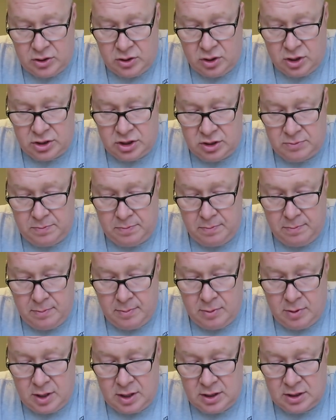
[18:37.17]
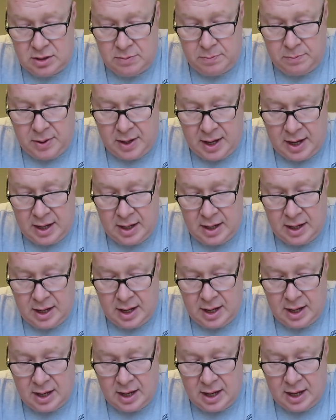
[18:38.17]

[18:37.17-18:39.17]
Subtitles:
McCoy is made to pay